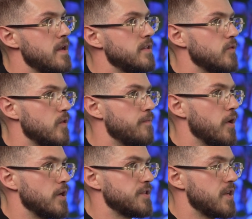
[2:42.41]
So we would put
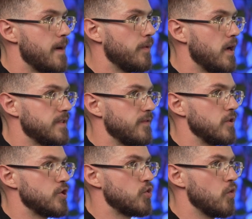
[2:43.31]
our stop loss for a
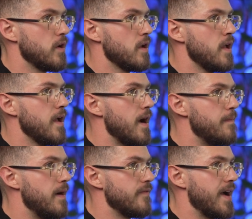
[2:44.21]
short
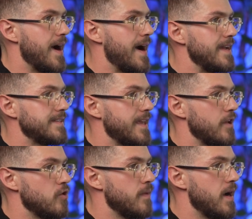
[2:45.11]
above the highest
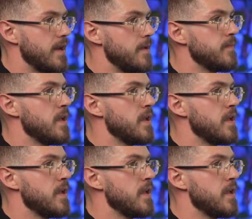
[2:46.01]
candle body,